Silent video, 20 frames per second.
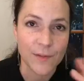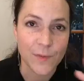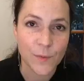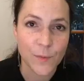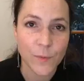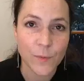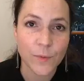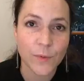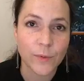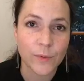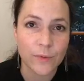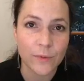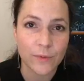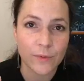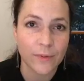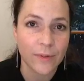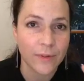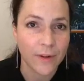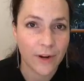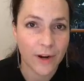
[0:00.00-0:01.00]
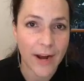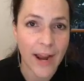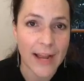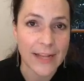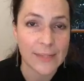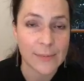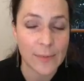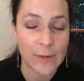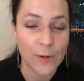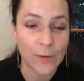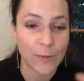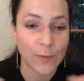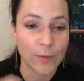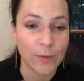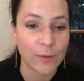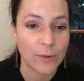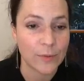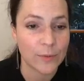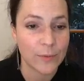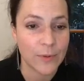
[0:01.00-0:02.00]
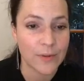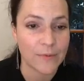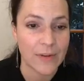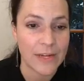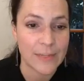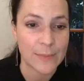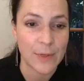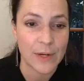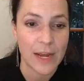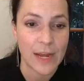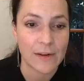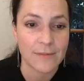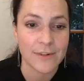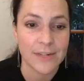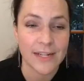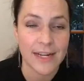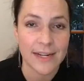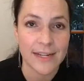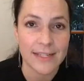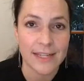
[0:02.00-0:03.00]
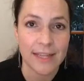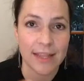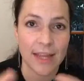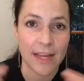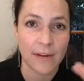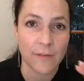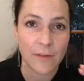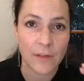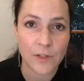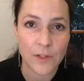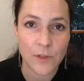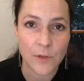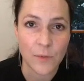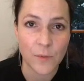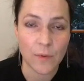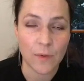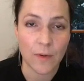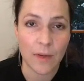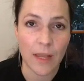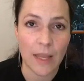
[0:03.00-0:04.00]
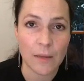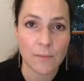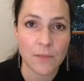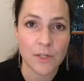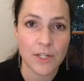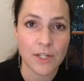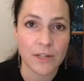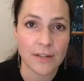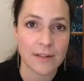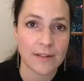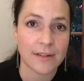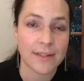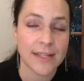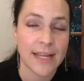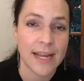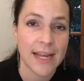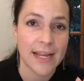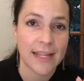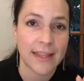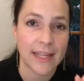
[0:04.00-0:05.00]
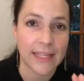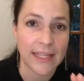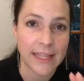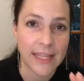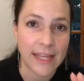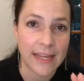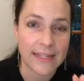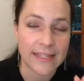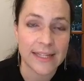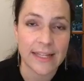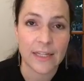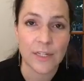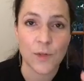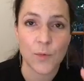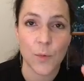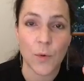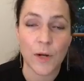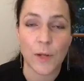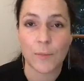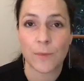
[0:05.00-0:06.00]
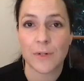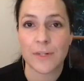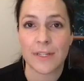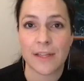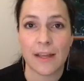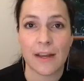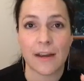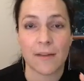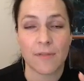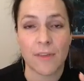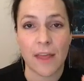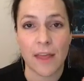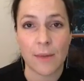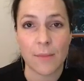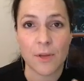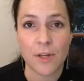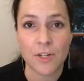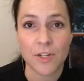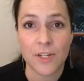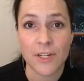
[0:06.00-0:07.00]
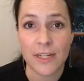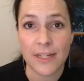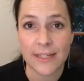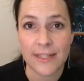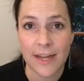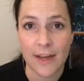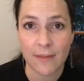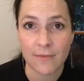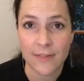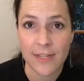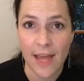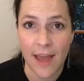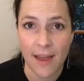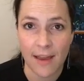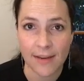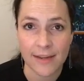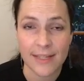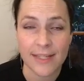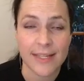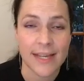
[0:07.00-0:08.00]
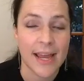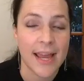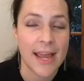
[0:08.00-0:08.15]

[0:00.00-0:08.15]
a rule, or has been a rule with Facebook advertising, that if you do images, that less than 20% of the image needs to have text.